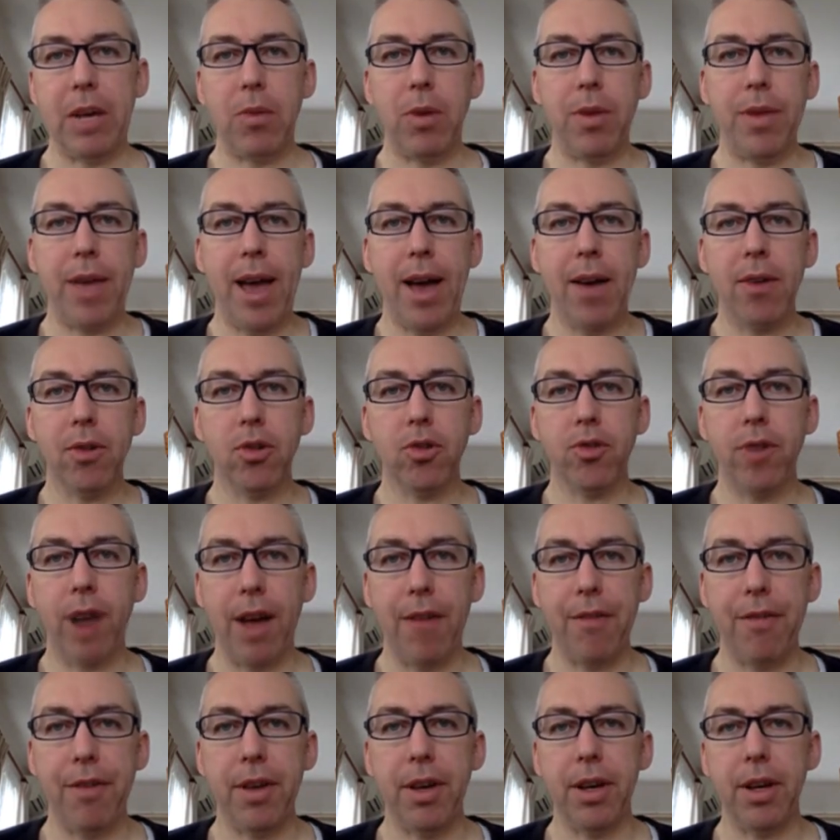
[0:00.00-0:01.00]
Without
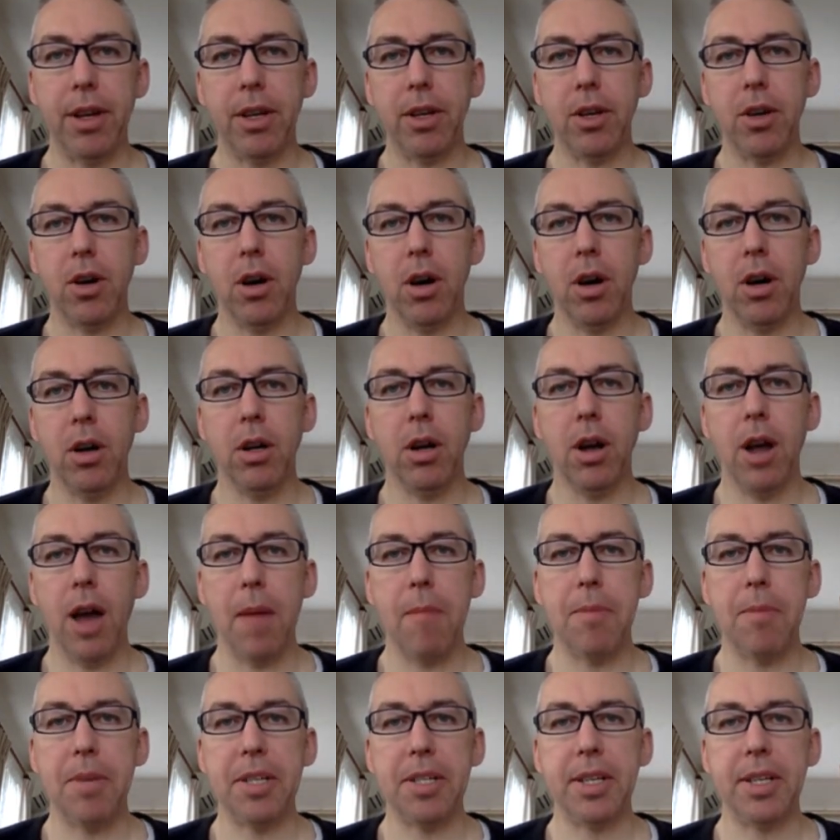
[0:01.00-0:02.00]
traffic, your
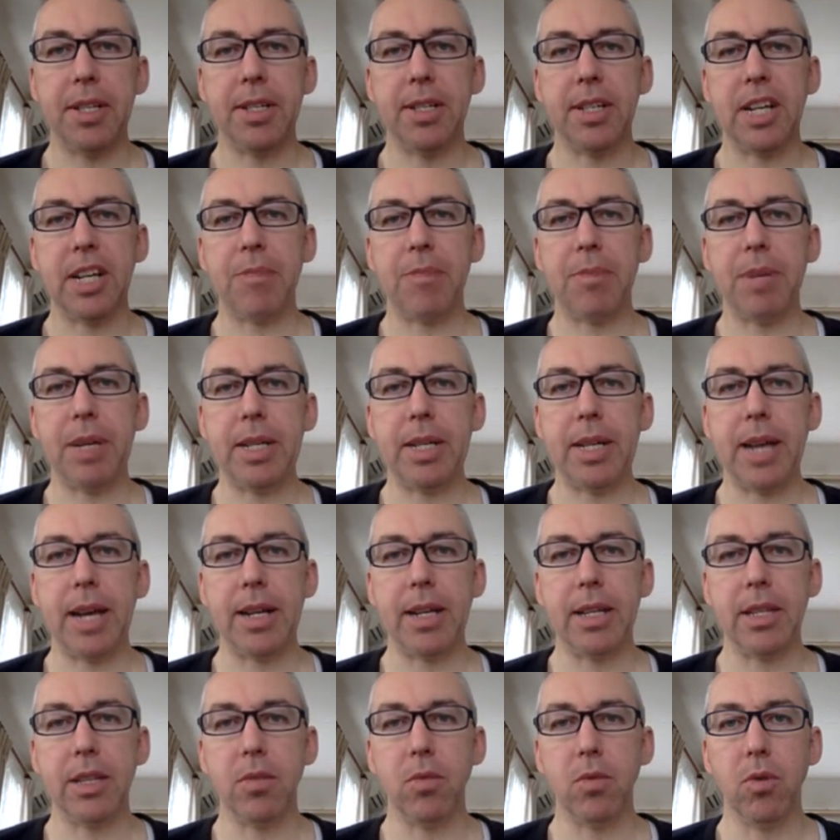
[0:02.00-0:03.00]
online business is going to be dead
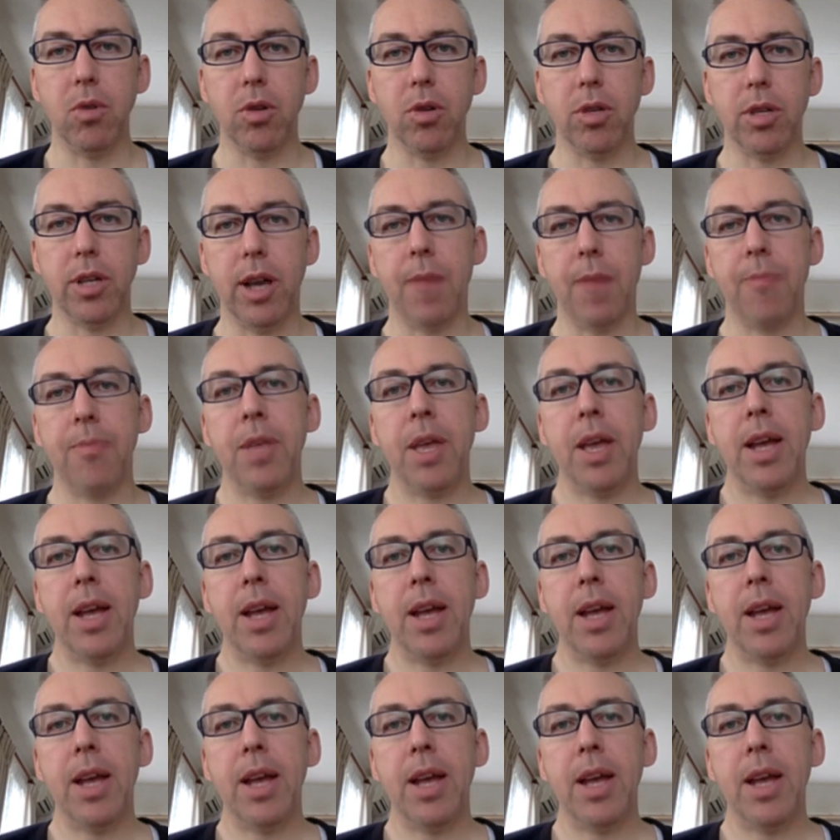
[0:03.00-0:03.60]
in the water.